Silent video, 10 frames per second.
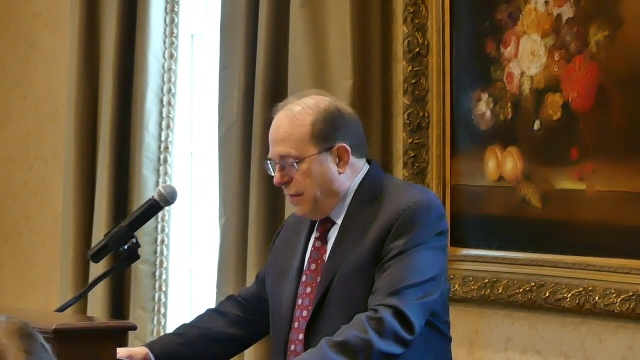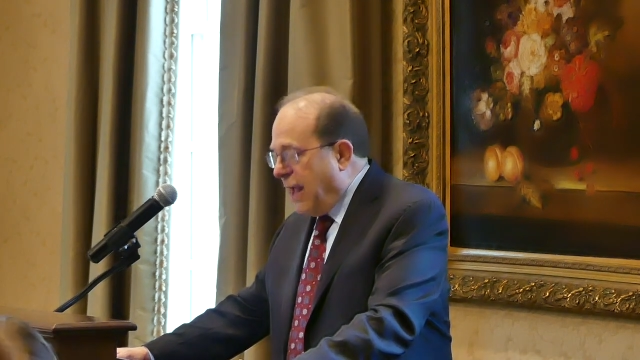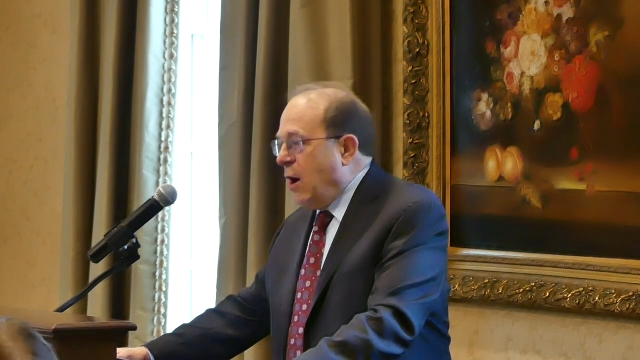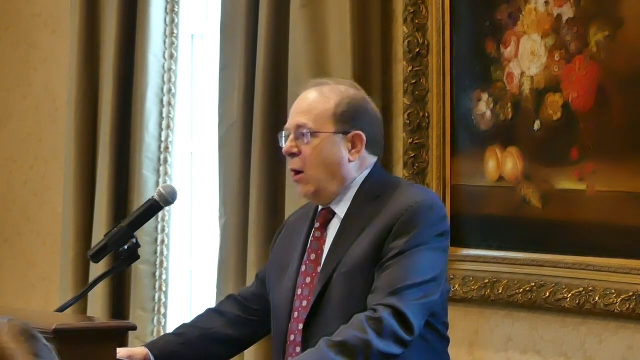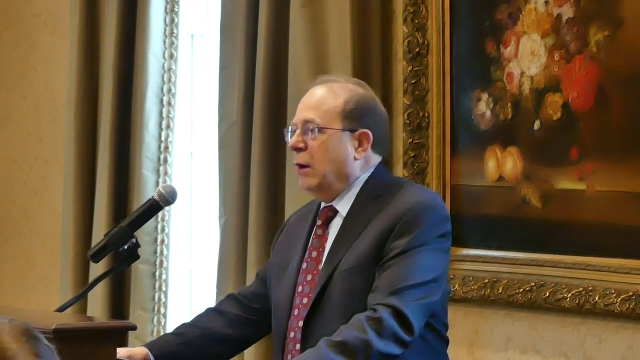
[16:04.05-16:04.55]

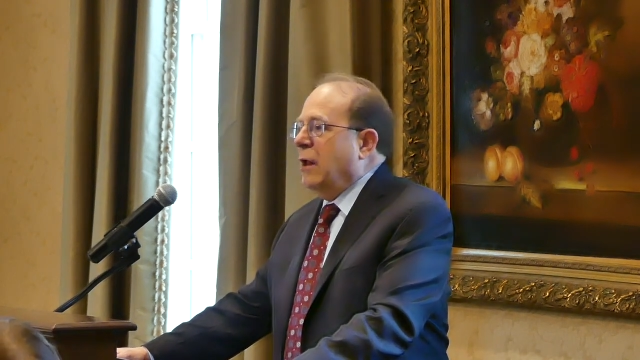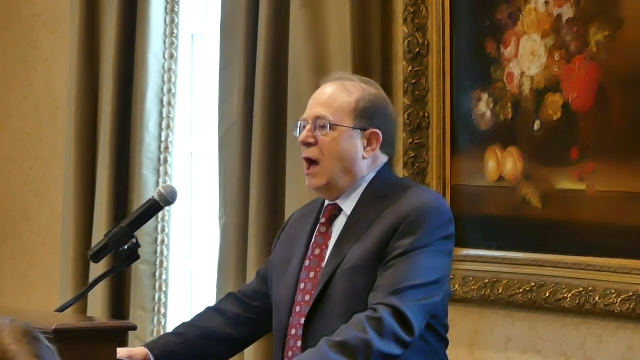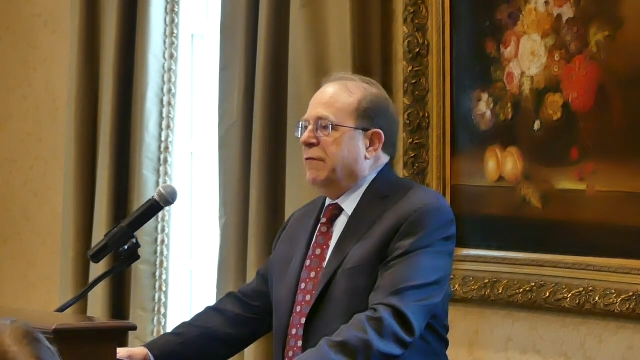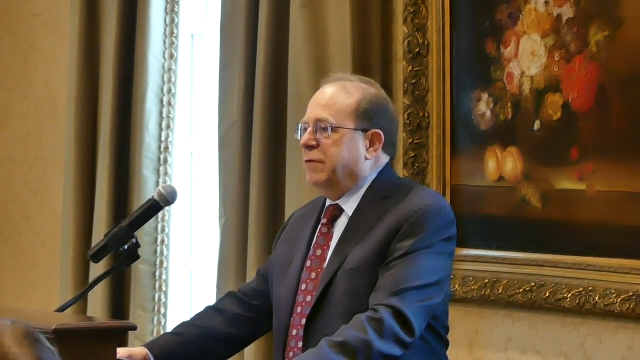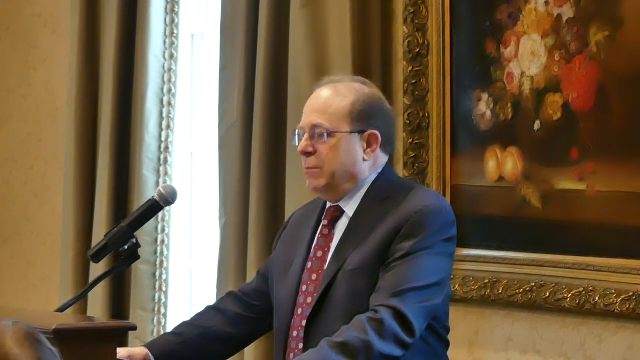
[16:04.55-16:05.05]
They are
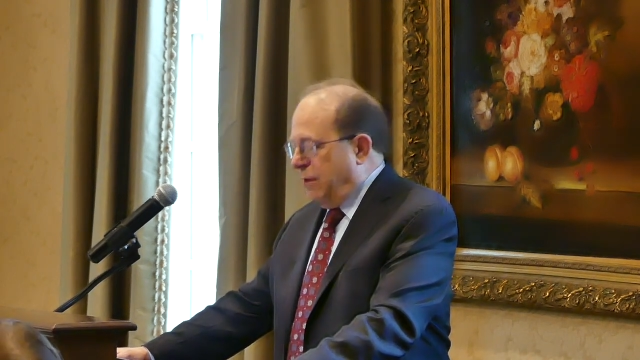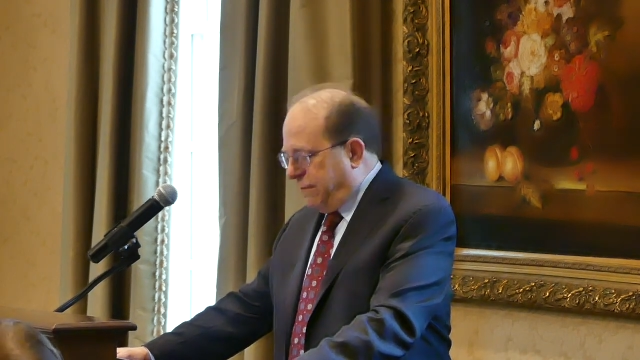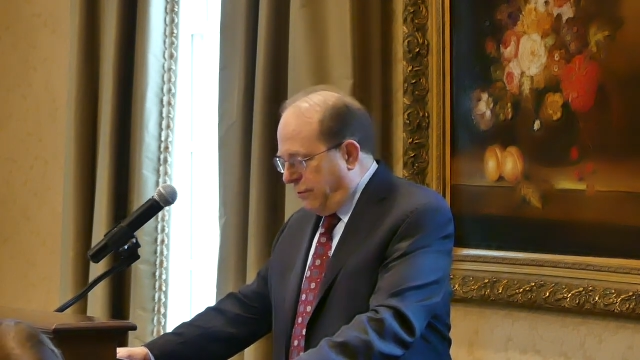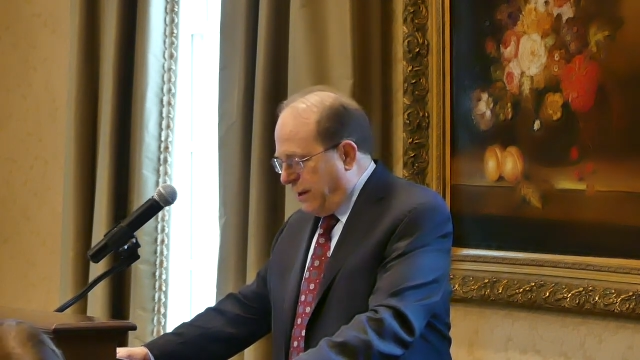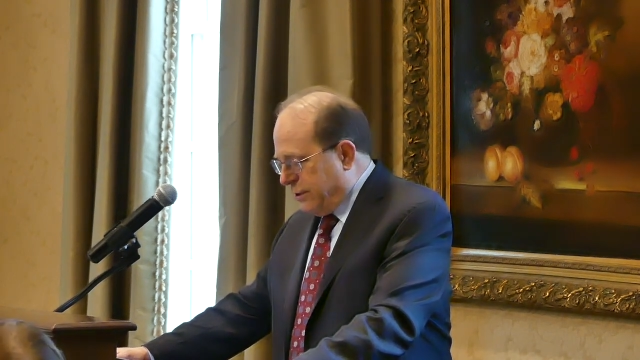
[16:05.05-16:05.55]
not from the
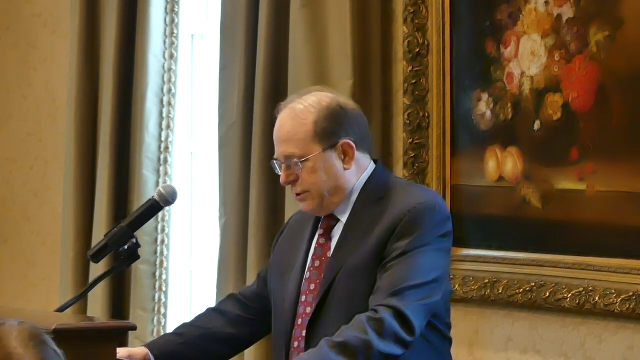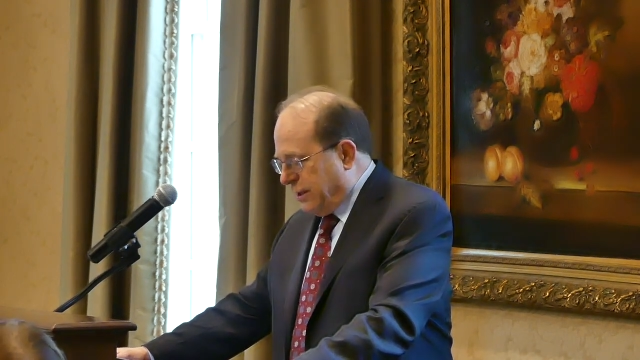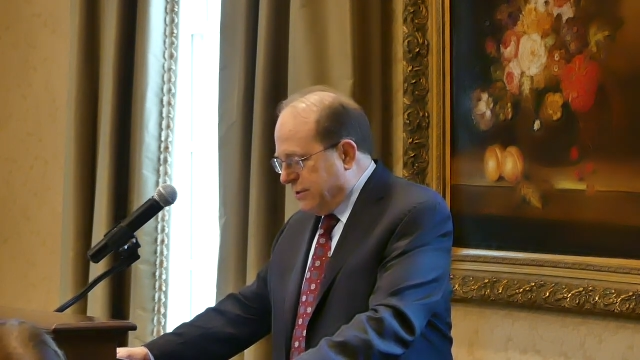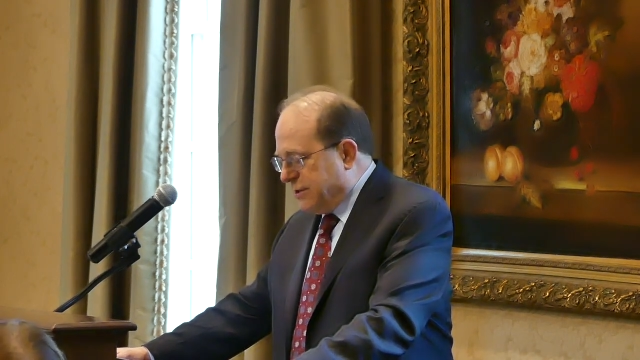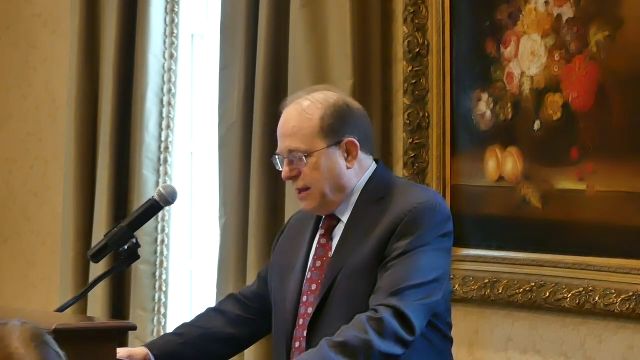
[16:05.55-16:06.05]

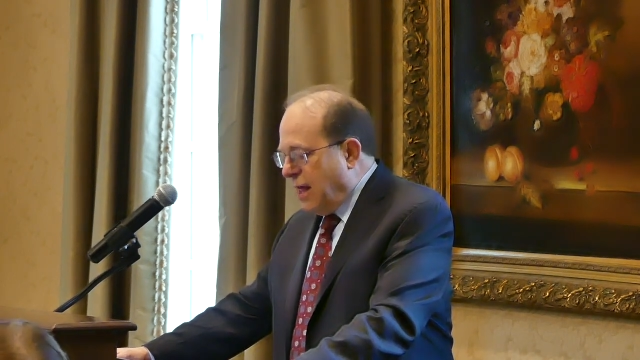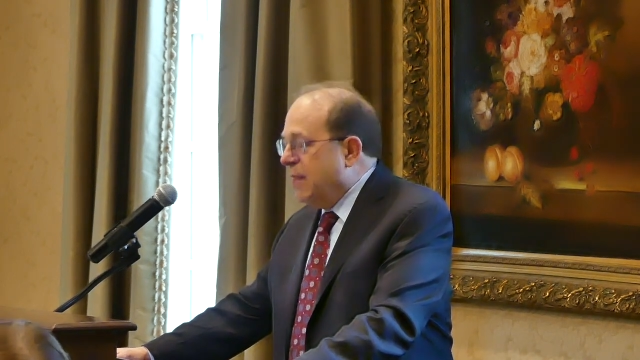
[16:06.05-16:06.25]
fringes.